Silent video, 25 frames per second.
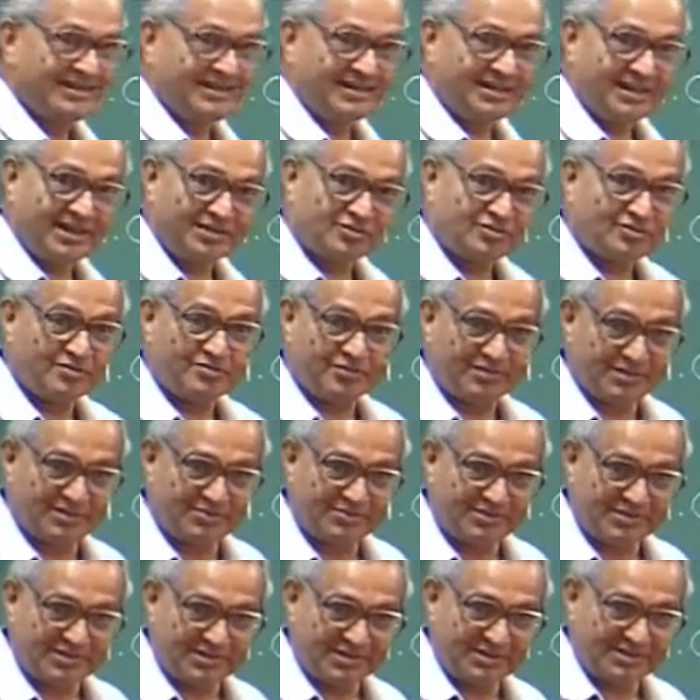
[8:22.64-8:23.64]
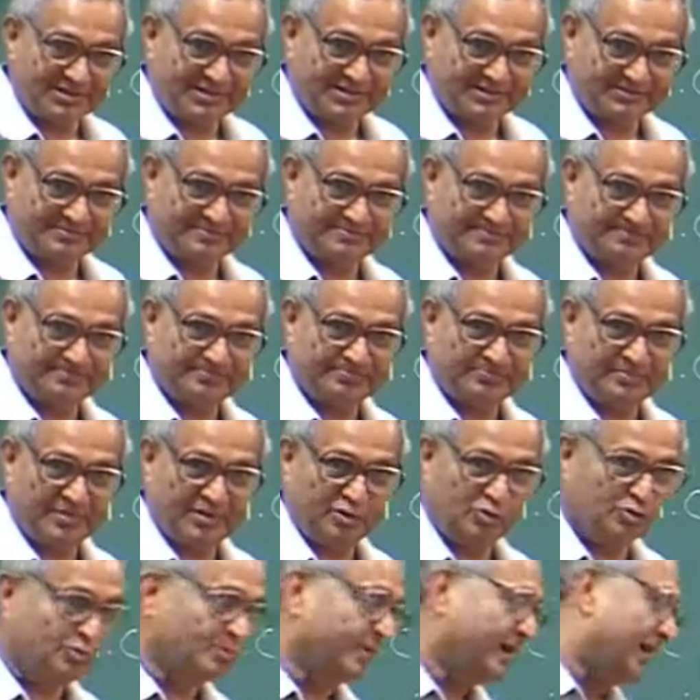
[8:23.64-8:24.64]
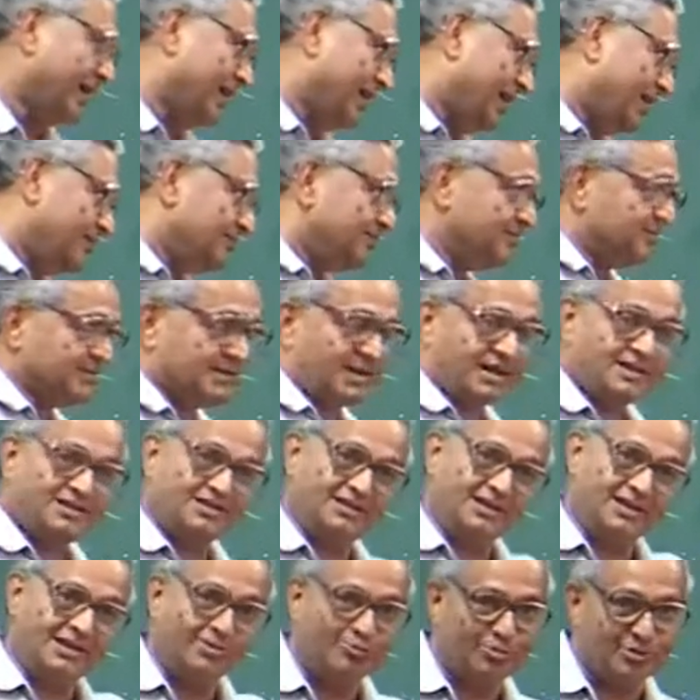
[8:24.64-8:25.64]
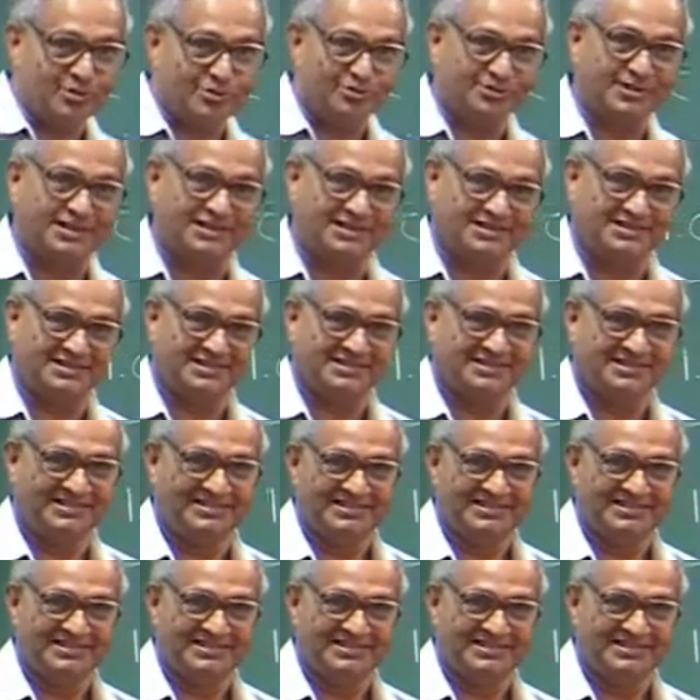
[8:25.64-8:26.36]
natural frequency. You may have that equal to that.